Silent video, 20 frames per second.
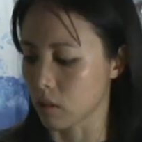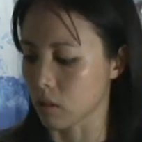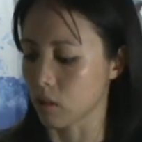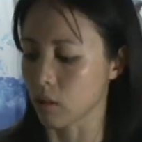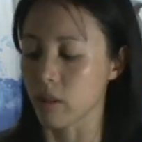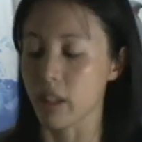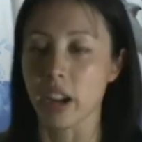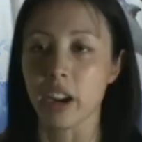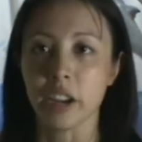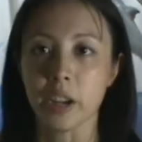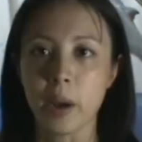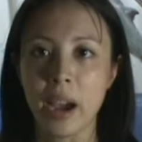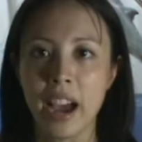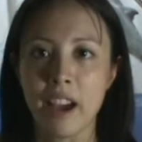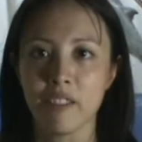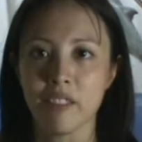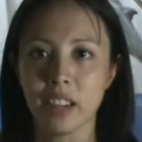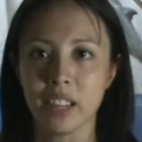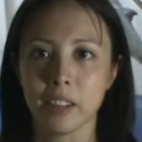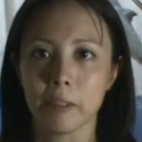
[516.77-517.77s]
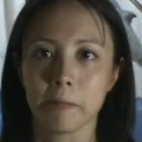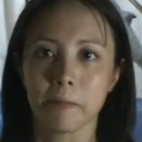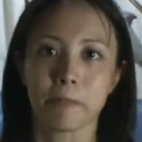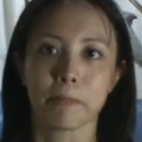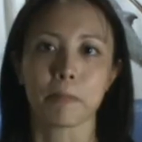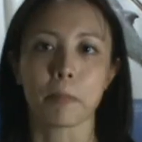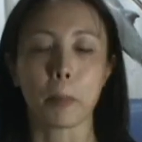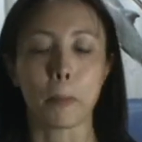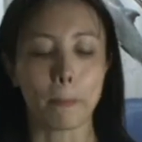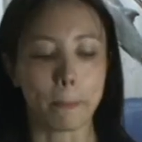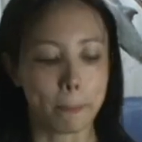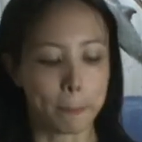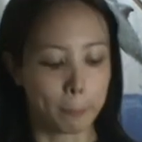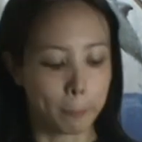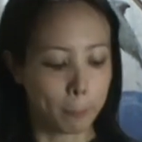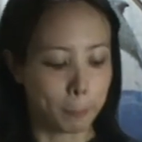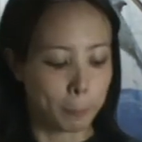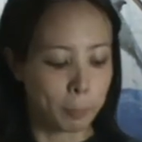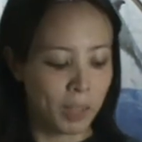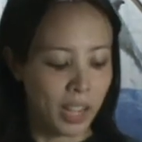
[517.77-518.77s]
So there you have it.
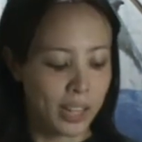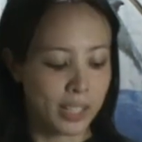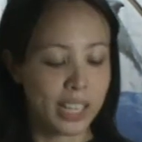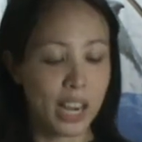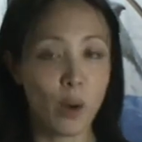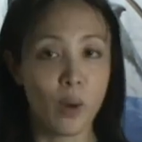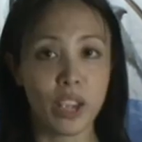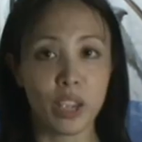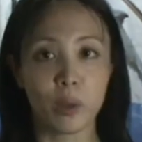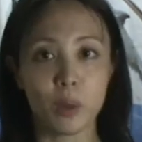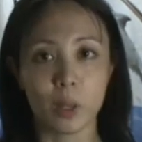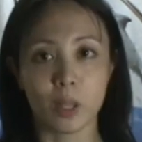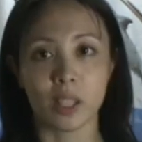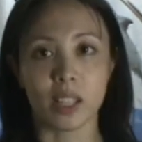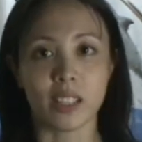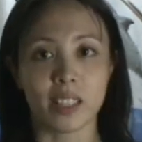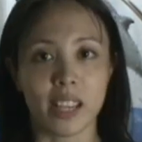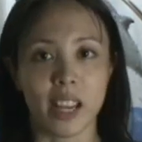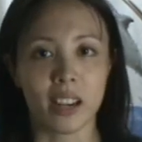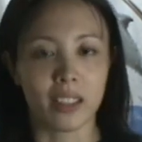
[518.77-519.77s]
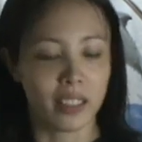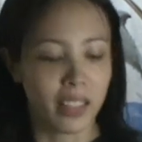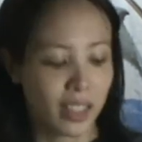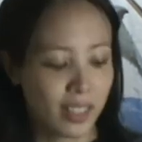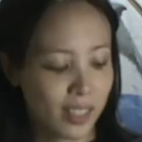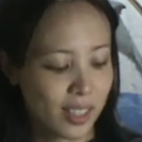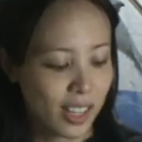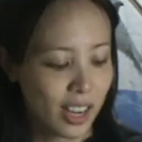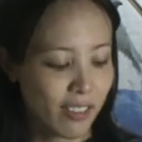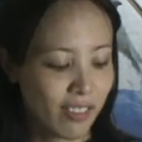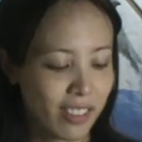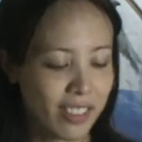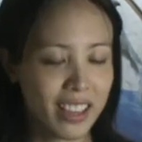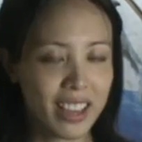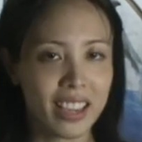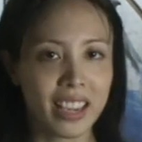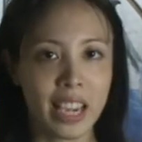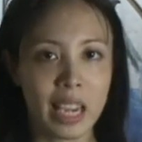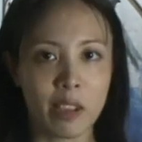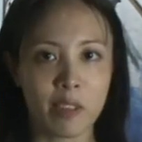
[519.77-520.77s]
That's how I use the Celatec stuff that
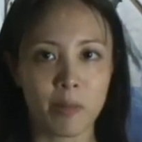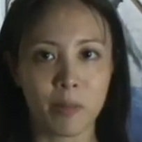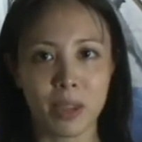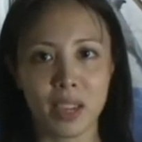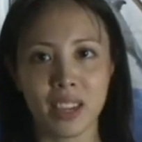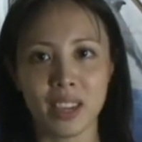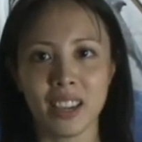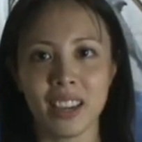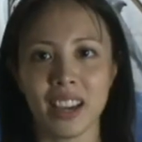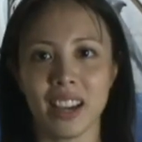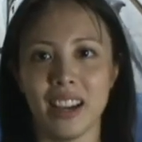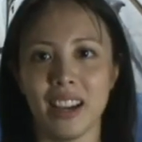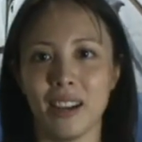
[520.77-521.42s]
they gave me.